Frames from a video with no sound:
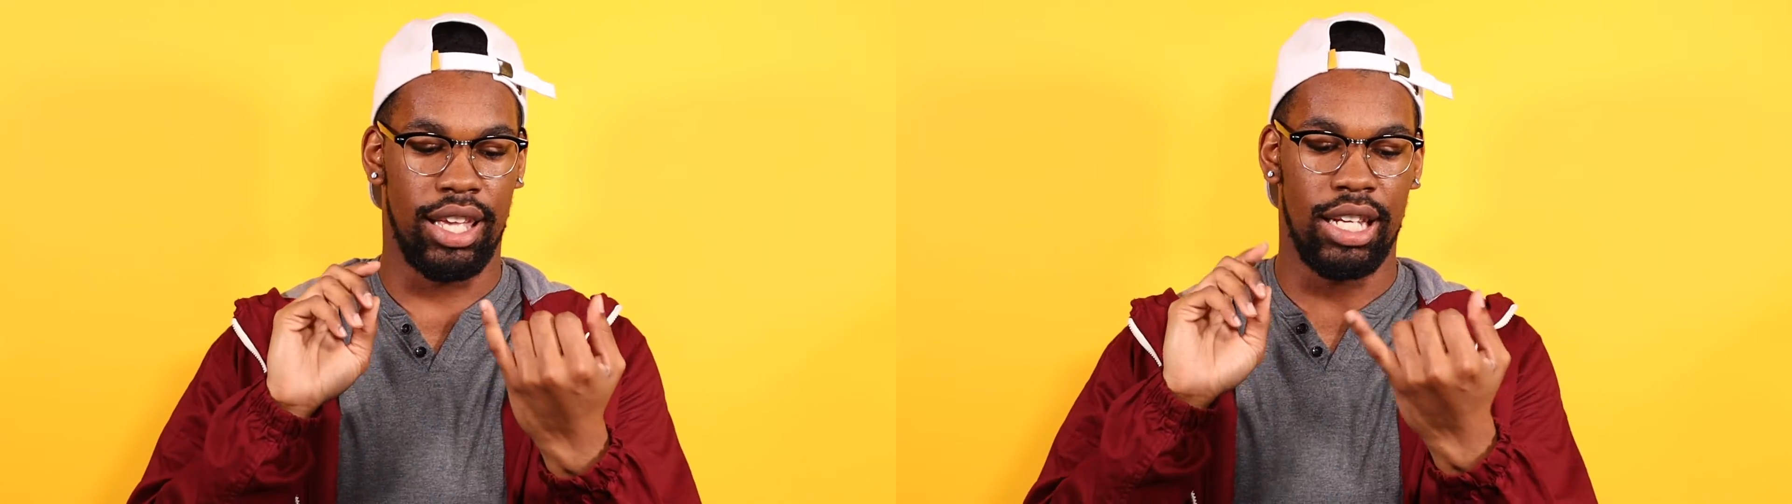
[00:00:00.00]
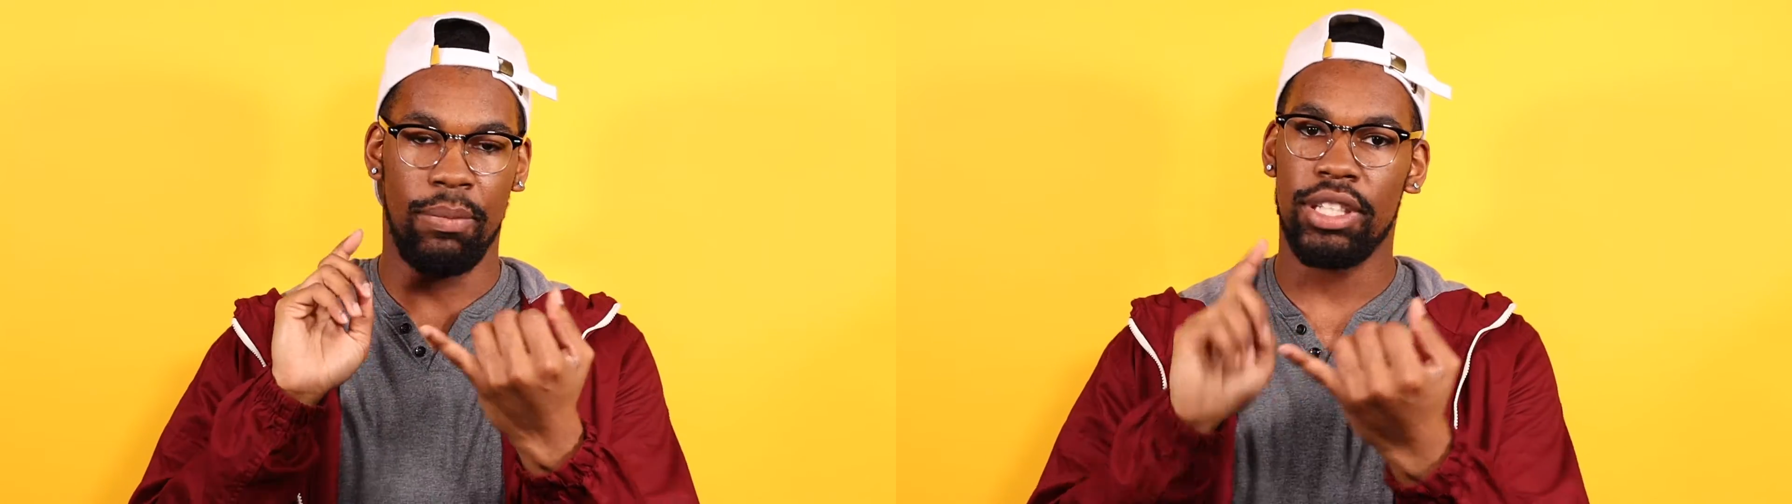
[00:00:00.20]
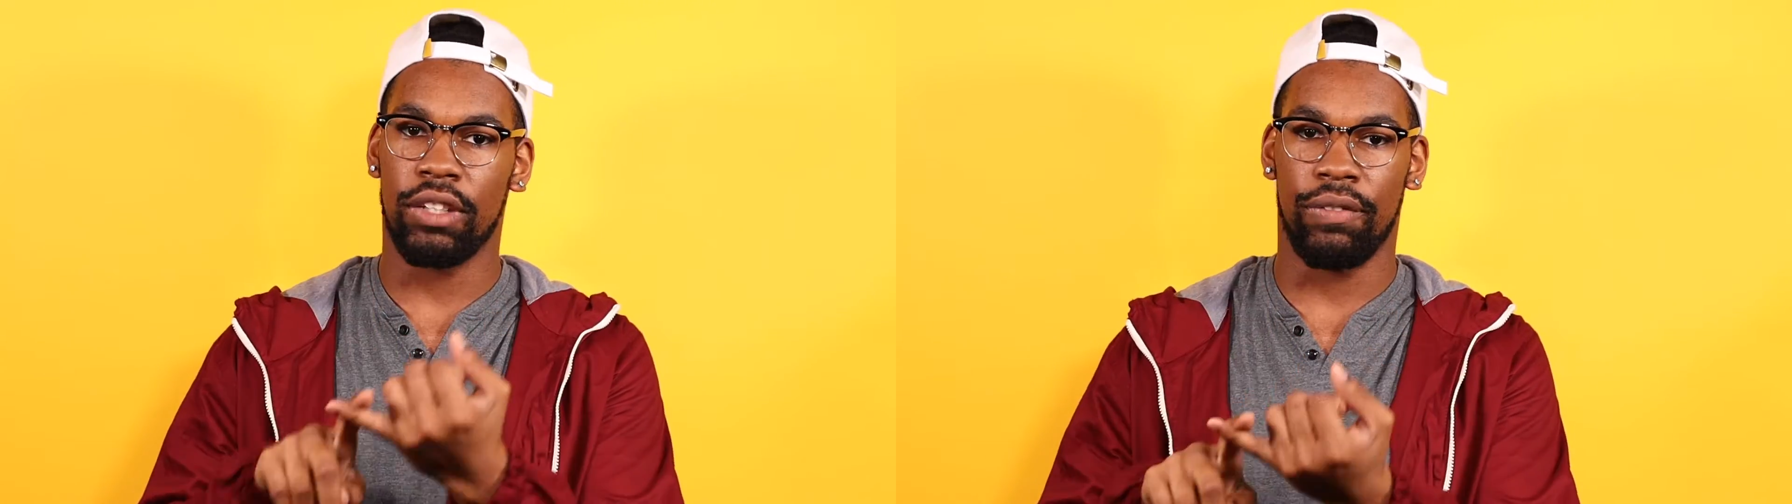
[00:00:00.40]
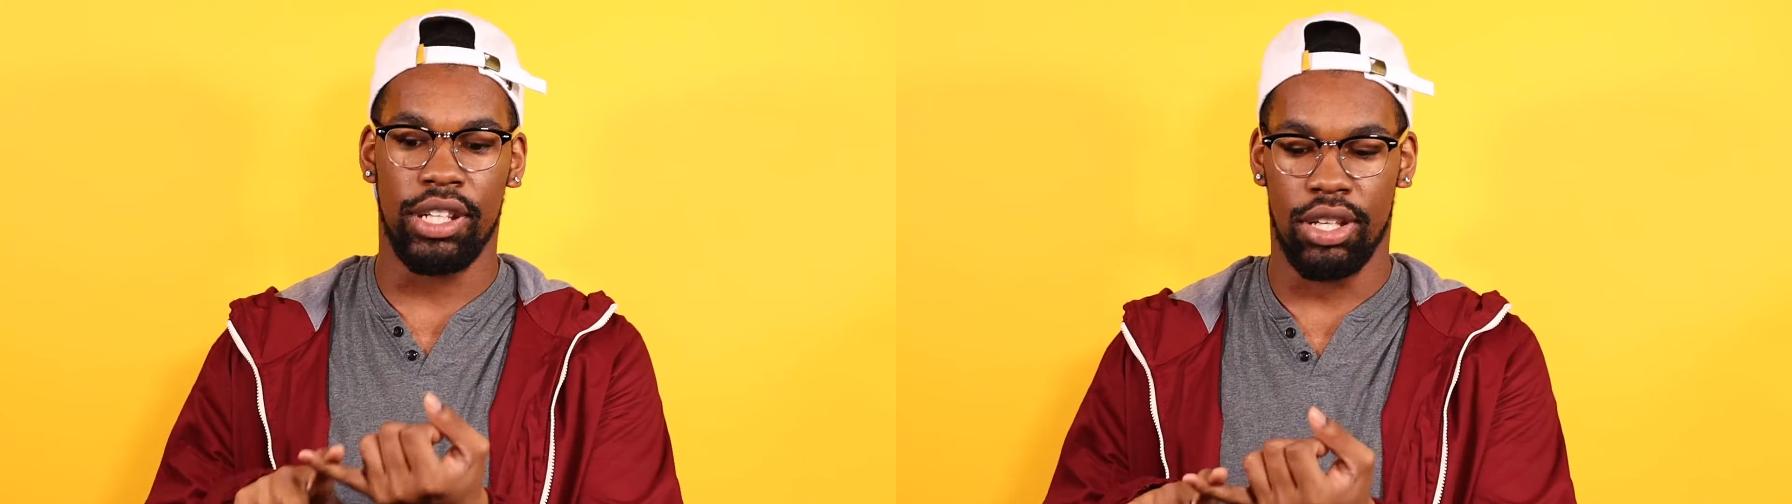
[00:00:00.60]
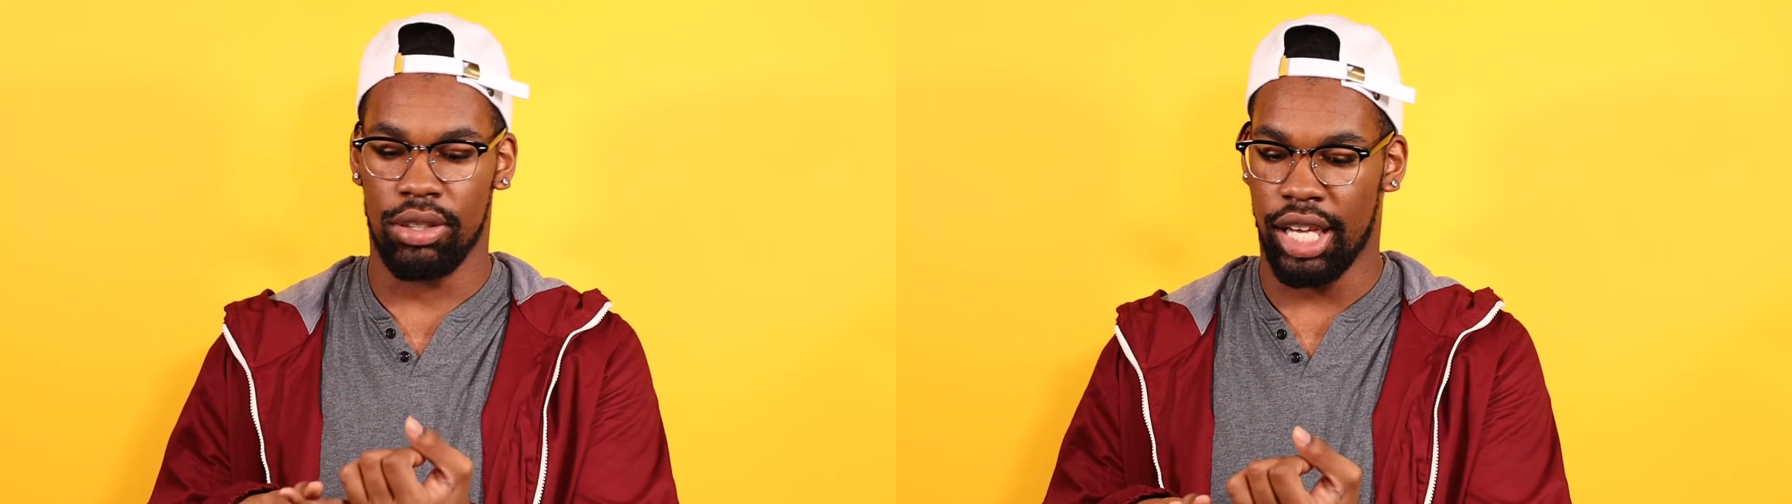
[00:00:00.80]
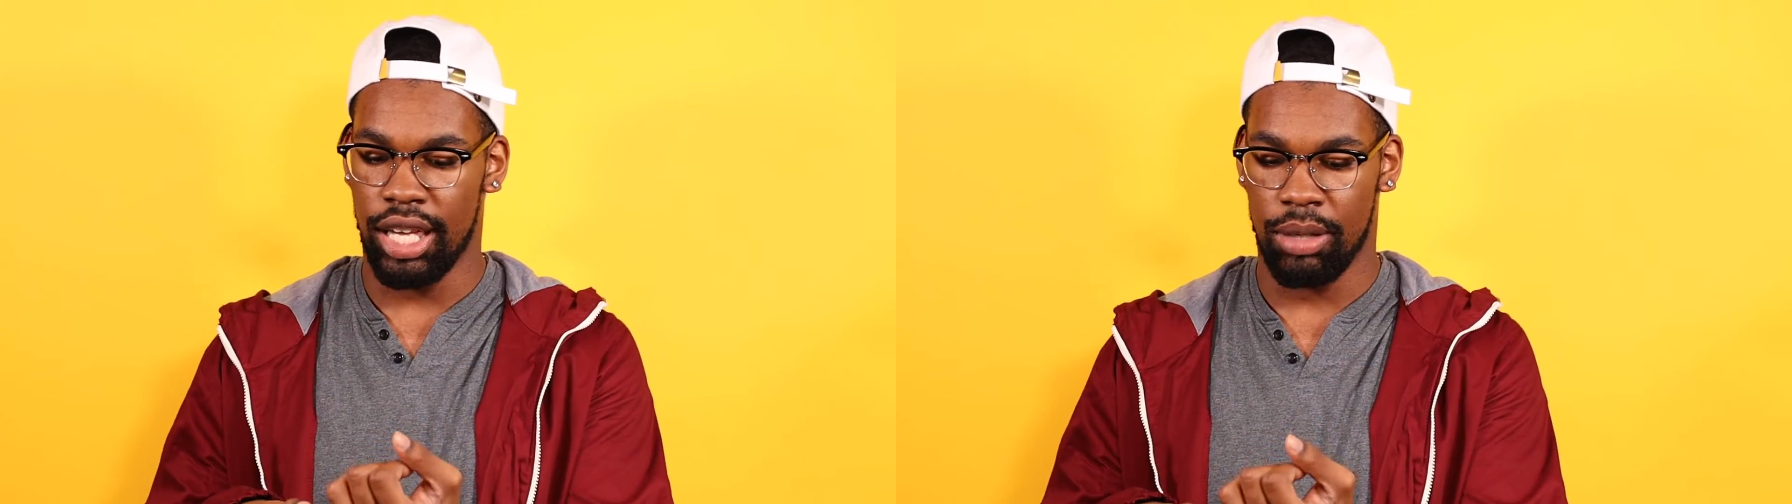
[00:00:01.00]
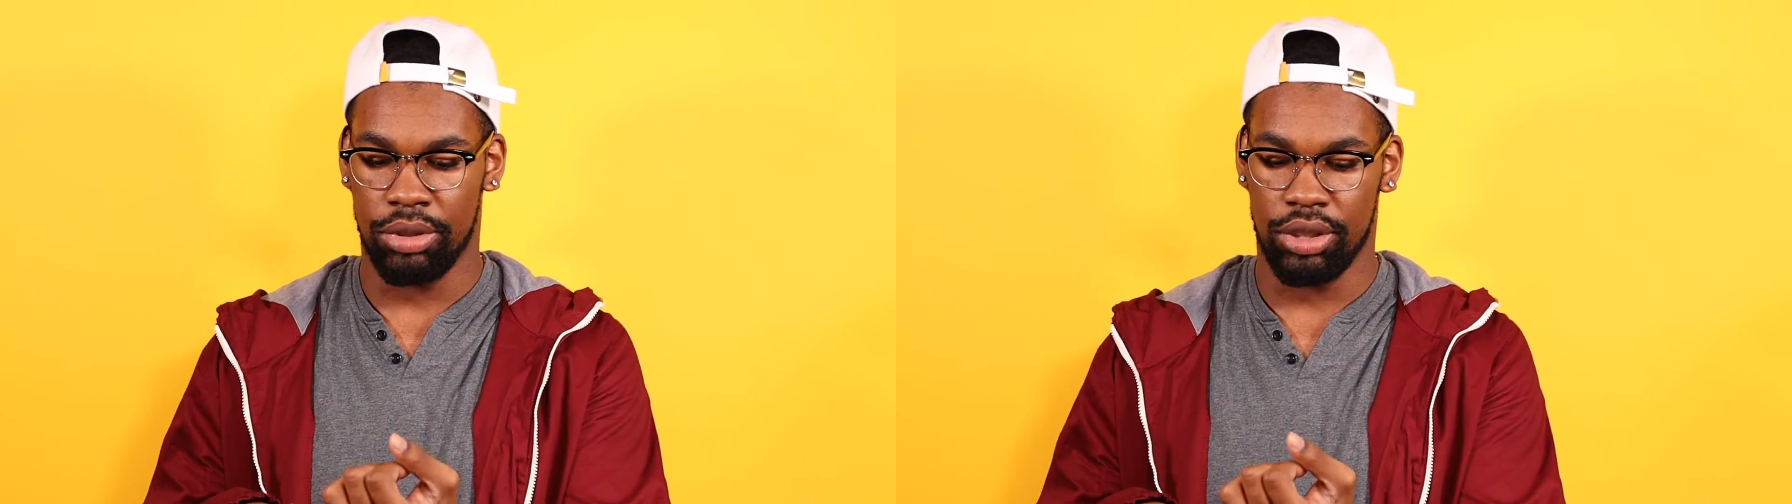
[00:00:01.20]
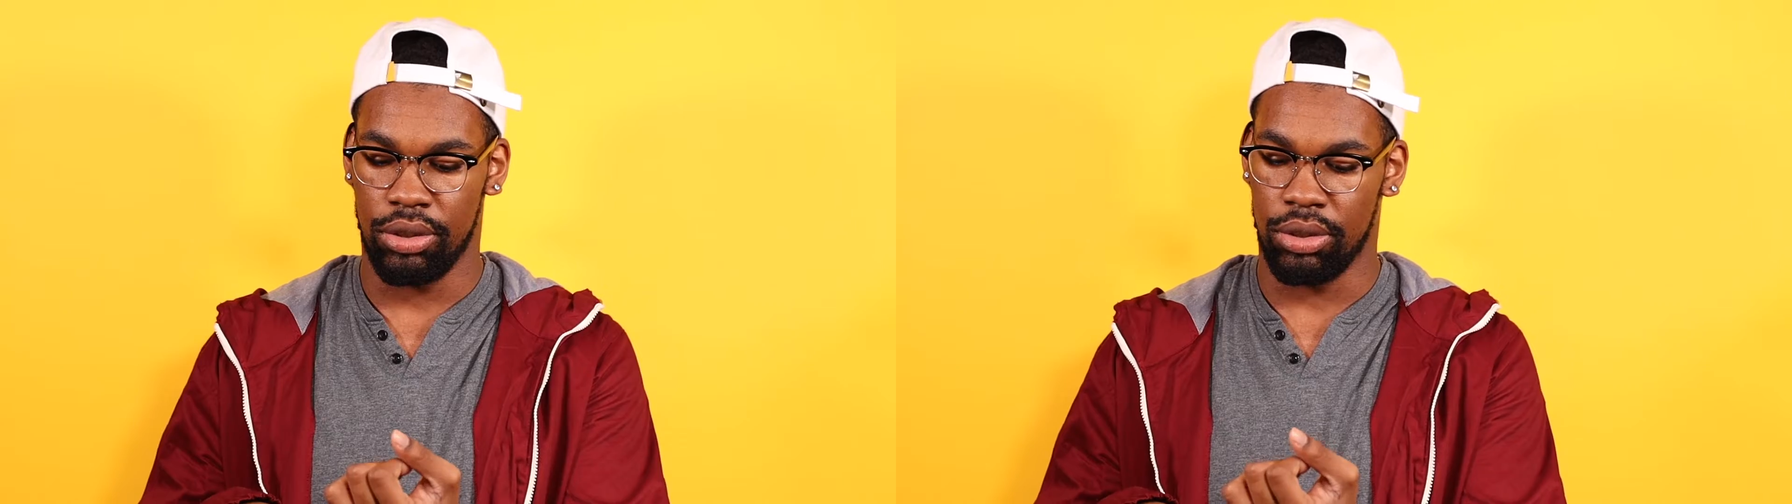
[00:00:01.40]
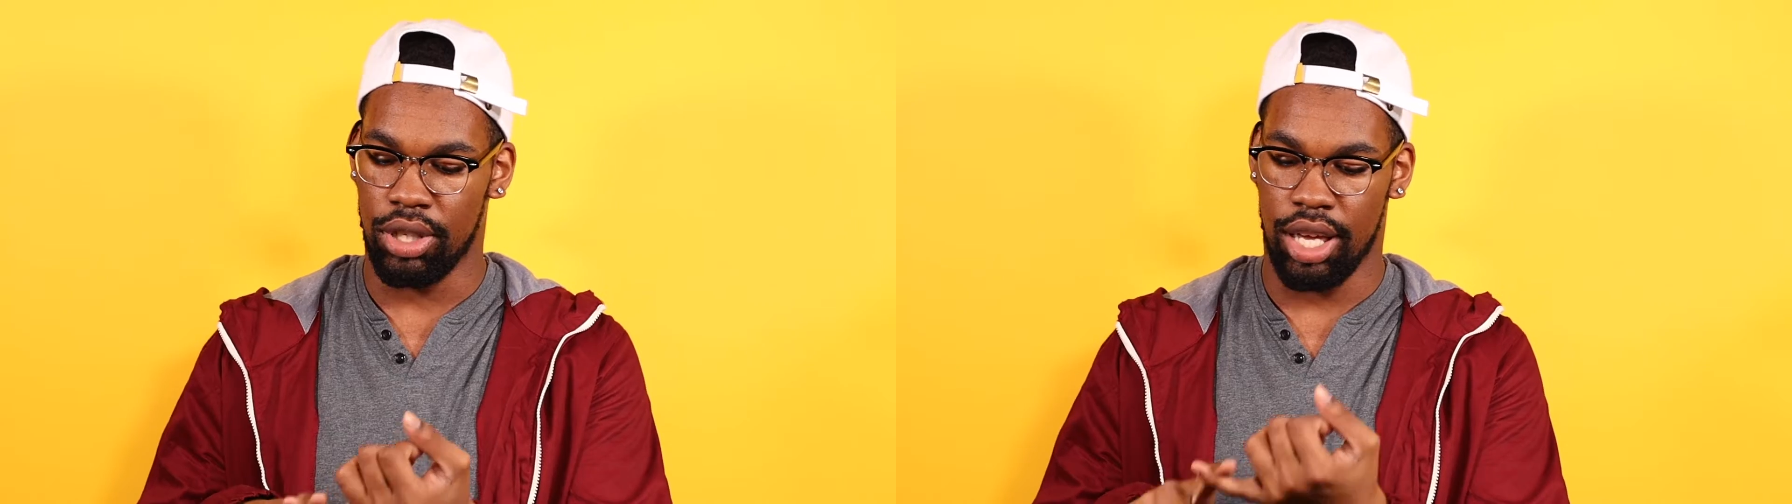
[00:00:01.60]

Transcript: any music videos I help shoot,